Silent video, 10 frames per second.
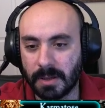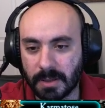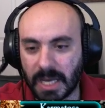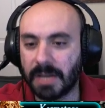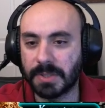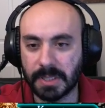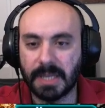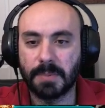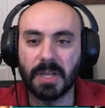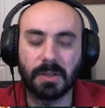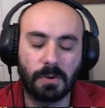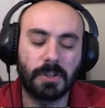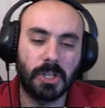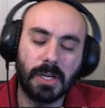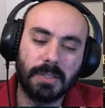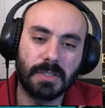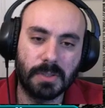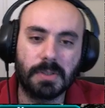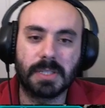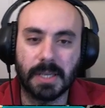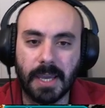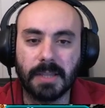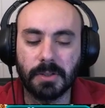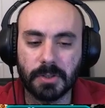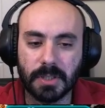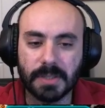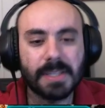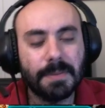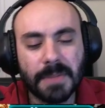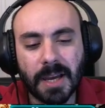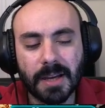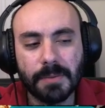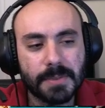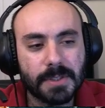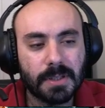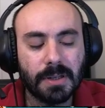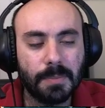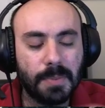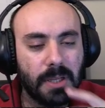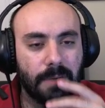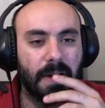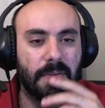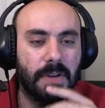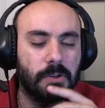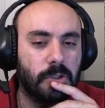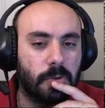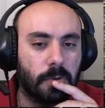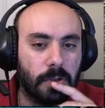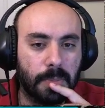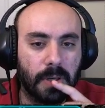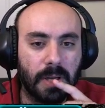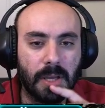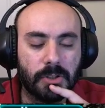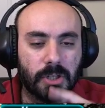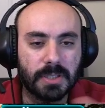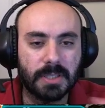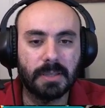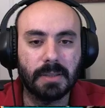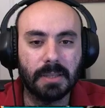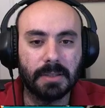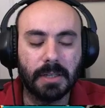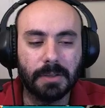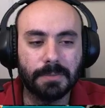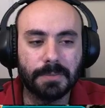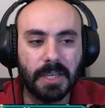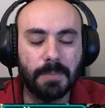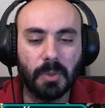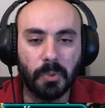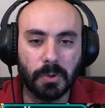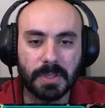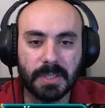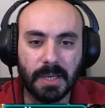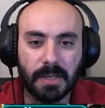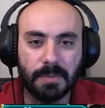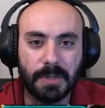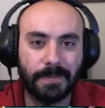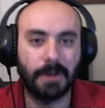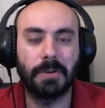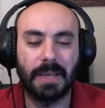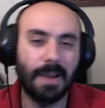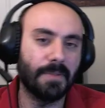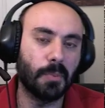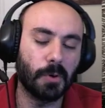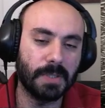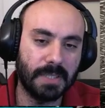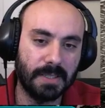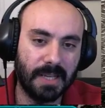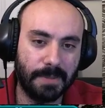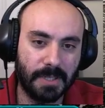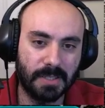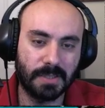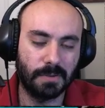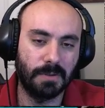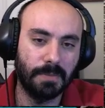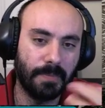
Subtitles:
I also like playing Gore Child as soon as I can, usually. Sometimes I'll play a 5 energy troop just to, you know, keep the board state, but if I already have the board state dominance, or...